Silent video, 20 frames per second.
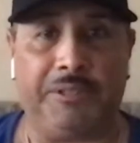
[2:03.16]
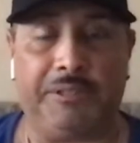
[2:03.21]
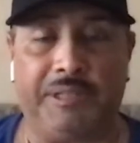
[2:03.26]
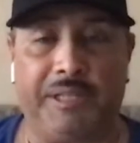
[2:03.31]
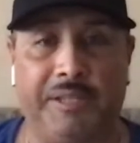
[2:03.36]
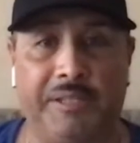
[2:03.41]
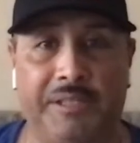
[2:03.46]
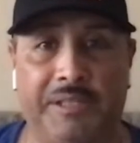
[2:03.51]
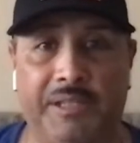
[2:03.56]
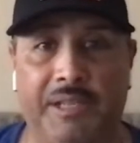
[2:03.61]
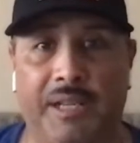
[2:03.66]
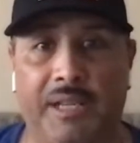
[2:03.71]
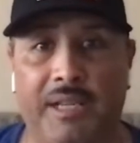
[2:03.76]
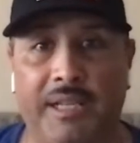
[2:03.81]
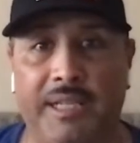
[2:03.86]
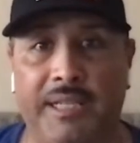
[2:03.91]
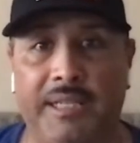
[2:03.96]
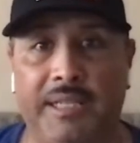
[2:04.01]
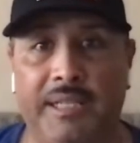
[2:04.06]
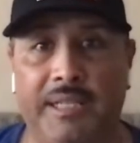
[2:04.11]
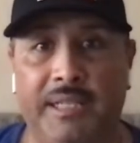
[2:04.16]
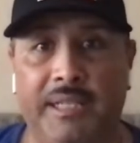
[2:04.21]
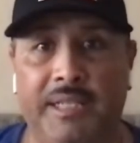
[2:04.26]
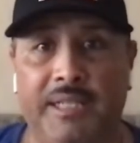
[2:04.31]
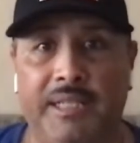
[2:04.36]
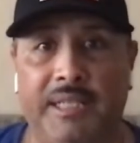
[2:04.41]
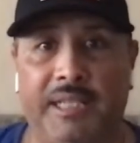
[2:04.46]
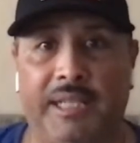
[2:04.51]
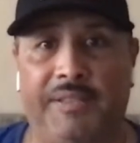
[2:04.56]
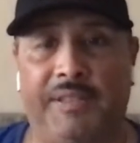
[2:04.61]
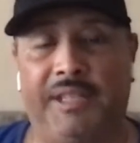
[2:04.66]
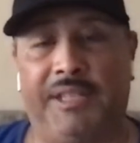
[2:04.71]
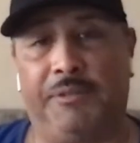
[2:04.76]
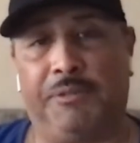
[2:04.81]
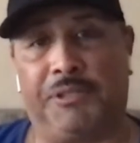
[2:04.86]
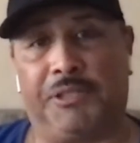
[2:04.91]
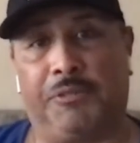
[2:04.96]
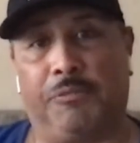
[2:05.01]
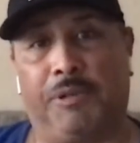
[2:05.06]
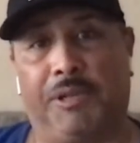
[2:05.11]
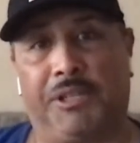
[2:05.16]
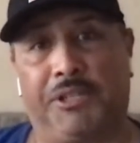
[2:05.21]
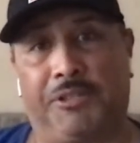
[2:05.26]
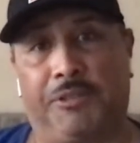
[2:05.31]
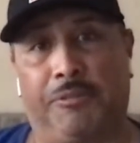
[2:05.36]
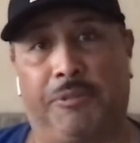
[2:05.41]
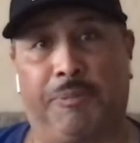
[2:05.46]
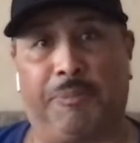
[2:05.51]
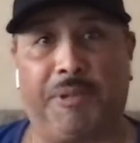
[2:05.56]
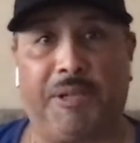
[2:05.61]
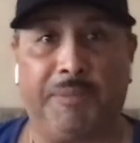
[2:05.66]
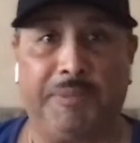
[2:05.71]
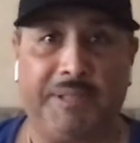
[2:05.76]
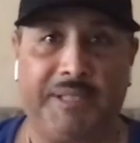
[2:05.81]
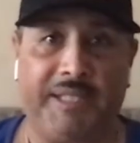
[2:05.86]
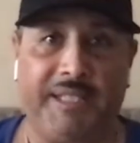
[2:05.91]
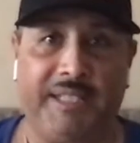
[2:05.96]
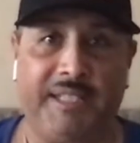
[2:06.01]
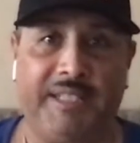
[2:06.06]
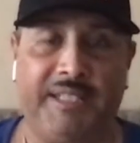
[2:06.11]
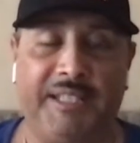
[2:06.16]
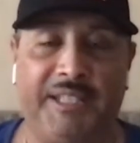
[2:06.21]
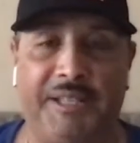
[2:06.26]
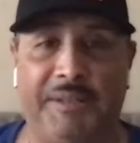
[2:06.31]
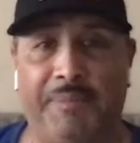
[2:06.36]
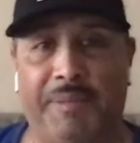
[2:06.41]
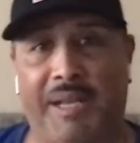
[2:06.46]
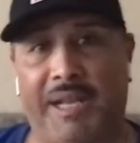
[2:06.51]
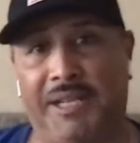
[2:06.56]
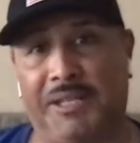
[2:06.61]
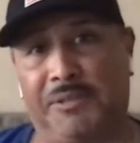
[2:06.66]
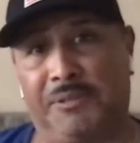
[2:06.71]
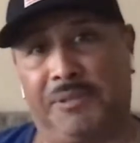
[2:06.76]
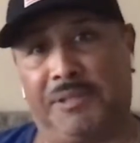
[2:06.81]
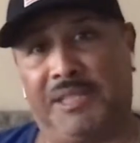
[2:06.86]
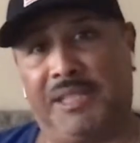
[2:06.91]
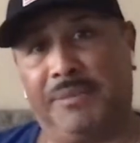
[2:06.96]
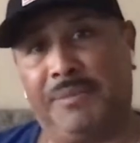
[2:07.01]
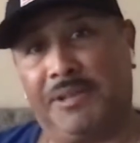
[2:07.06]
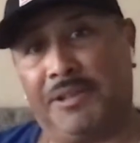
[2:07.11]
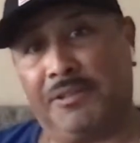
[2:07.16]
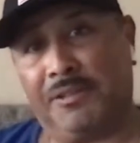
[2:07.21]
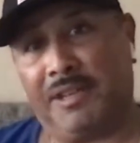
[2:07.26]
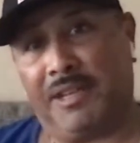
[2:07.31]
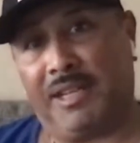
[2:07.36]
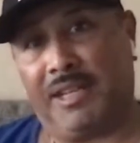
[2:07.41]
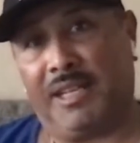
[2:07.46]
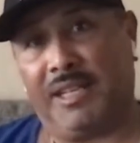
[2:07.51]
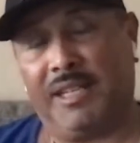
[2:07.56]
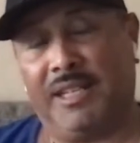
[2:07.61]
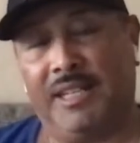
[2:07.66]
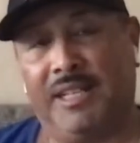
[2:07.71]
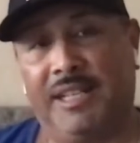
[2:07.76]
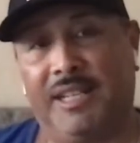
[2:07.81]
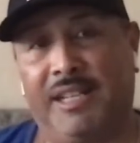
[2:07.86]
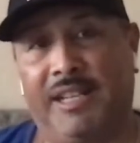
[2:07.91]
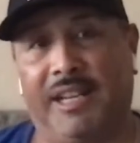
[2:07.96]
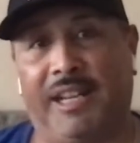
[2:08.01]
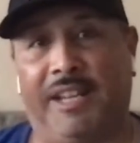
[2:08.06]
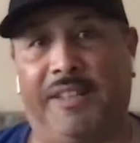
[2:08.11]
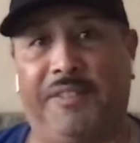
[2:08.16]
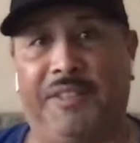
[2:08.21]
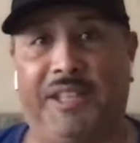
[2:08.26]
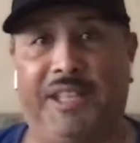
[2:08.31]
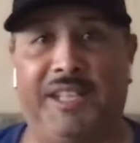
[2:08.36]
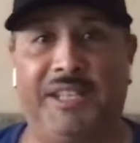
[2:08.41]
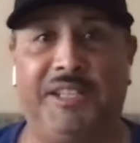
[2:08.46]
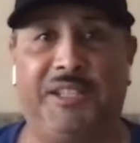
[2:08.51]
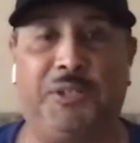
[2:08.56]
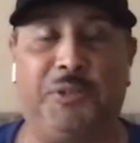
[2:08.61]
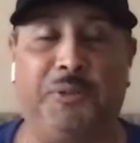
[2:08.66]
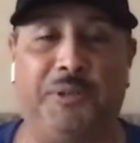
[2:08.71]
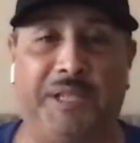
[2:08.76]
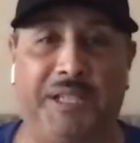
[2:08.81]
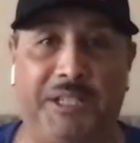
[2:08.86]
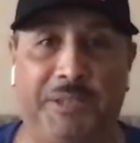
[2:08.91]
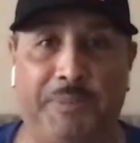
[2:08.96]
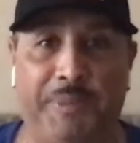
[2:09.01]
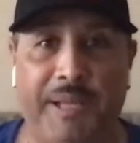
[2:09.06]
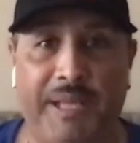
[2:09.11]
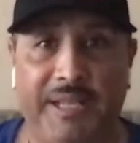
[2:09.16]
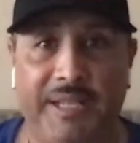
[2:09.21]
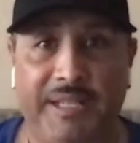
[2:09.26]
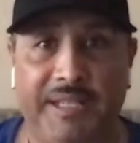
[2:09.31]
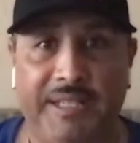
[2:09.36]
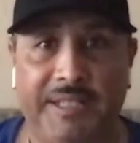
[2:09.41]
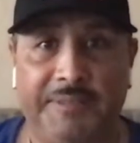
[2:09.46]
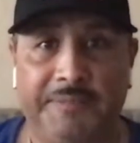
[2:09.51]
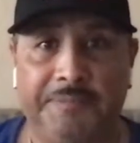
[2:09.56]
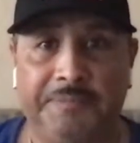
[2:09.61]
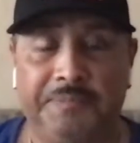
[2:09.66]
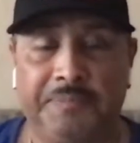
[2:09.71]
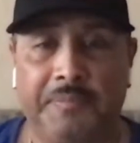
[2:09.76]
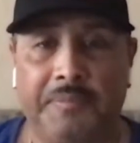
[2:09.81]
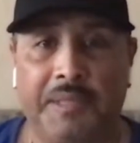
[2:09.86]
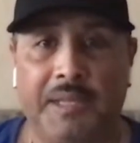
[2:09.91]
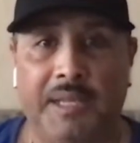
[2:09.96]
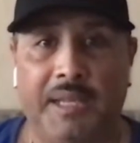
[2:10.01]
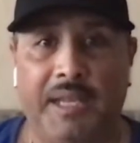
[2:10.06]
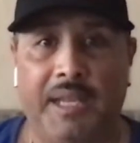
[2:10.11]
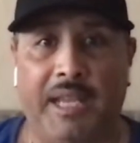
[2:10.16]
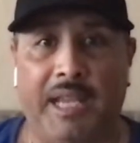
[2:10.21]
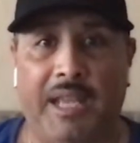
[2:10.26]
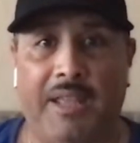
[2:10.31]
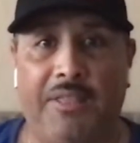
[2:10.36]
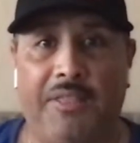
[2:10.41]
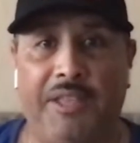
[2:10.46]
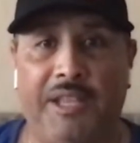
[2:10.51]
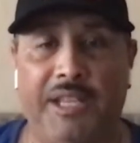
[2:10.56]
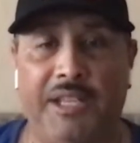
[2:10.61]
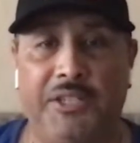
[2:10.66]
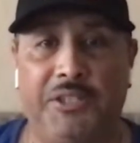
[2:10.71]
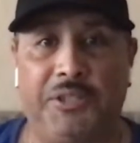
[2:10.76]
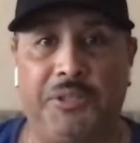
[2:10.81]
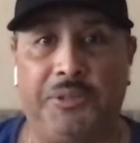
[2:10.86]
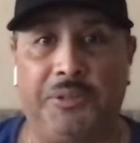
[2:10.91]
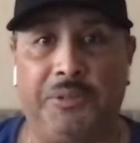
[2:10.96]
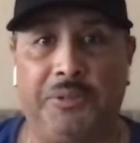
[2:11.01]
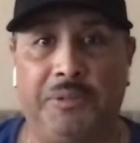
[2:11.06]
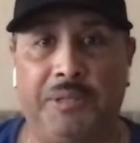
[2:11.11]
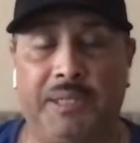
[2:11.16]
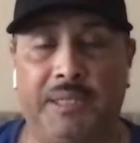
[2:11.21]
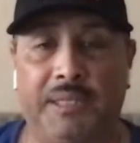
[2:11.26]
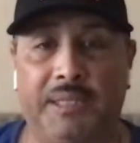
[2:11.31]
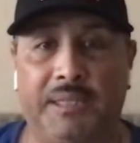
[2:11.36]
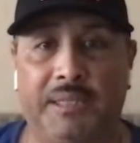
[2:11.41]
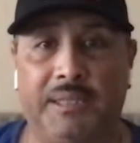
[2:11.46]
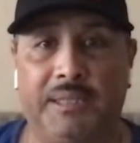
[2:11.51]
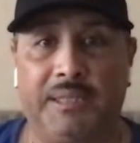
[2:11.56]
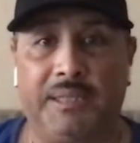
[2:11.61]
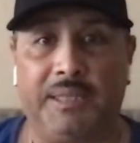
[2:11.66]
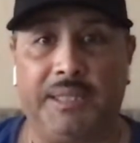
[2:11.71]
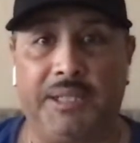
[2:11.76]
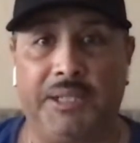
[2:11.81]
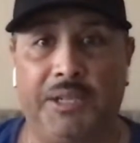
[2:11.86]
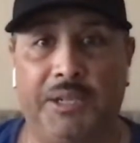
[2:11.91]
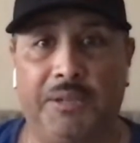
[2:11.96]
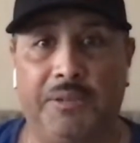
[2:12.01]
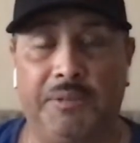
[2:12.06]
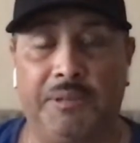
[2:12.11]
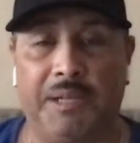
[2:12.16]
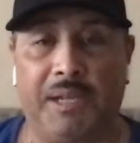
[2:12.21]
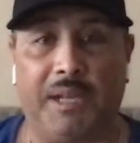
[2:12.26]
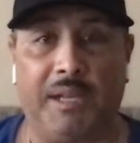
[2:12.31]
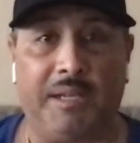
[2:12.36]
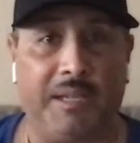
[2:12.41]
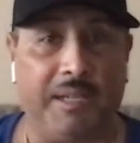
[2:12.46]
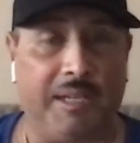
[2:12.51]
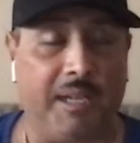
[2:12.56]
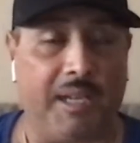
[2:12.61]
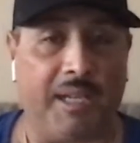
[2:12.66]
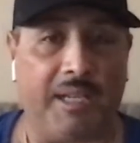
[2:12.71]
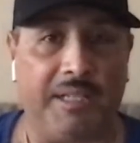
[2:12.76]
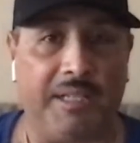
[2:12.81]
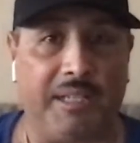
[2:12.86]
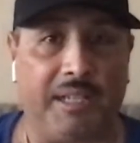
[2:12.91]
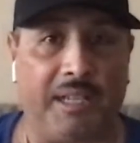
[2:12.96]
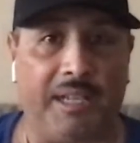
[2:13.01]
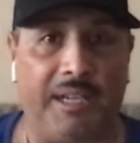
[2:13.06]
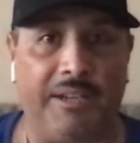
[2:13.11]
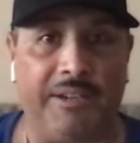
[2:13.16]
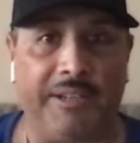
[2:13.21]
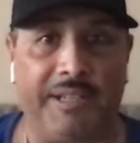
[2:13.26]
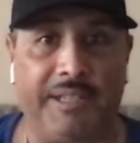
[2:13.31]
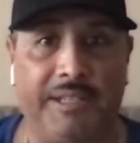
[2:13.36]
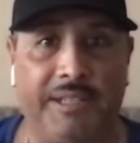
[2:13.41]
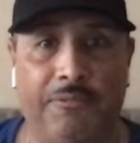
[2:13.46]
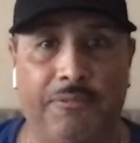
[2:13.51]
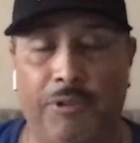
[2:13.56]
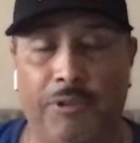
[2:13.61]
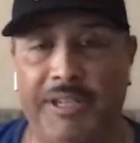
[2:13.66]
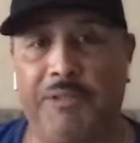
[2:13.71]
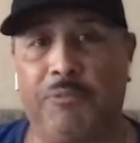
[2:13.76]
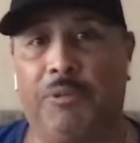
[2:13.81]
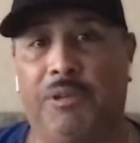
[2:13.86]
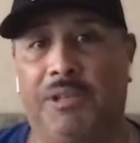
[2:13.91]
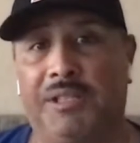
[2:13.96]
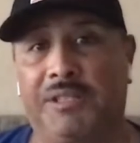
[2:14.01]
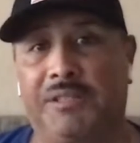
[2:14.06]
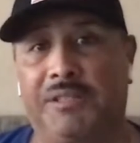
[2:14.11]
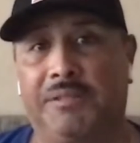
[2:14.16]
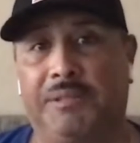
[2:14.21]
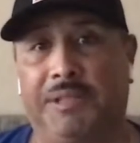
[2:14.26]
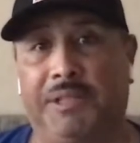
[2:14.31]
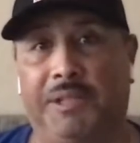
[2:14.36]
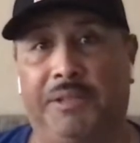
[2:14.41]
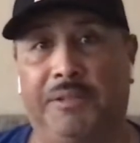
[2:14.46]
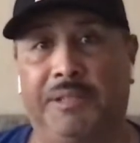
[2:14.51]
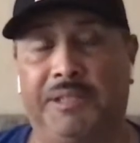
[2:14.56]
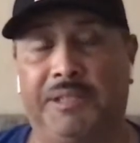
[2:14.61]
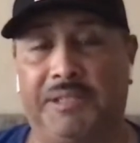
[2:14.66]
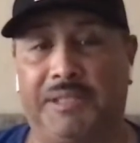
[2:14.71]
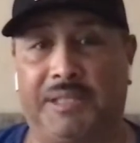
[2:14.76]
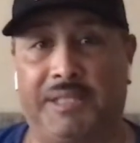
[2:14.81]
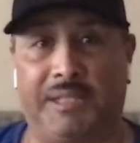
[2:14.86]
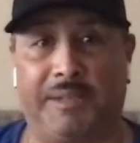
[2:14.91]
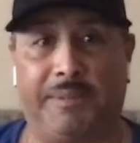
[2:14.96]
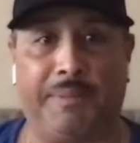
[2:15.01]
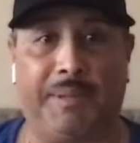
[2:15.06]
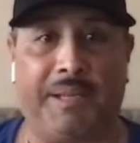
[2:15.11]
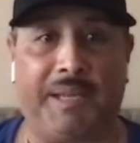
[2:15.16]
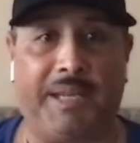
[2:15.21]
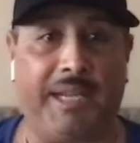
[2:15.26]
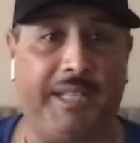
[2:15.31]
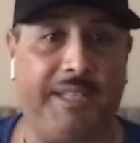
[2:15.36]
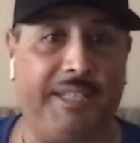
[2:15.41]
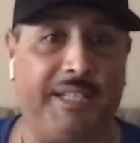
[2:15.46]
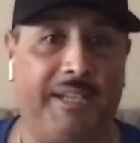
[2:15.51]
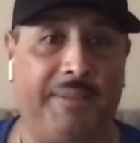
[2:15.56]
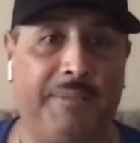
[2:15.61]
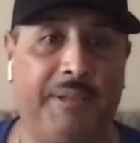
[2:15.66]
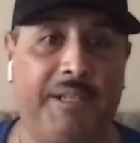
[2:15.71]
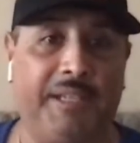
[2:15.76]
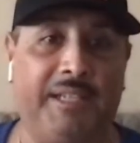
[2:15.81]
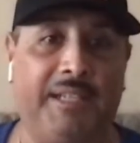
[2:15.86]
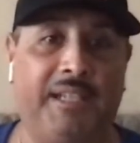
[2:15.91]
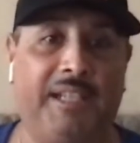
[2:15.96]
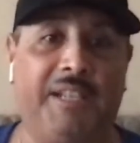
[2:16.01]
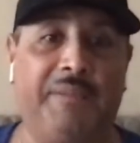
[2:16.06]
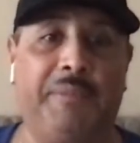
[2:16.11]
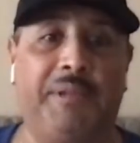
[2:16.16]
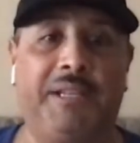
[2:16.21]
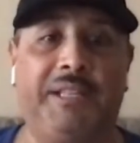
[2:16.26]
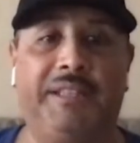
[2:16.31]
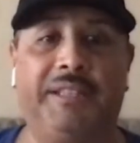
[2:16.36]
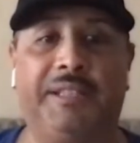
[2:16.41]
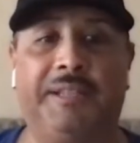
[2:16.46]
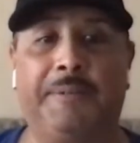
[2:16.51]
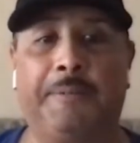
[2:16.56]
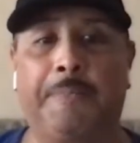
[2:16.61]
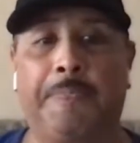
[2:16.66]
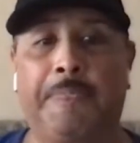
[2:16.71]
2009, and then he was a registered Republican, then back to a Democrat, and then to an independent, and then to non-declaring of what he was. He just says, "I'm not anything. I'm not going to claim anything."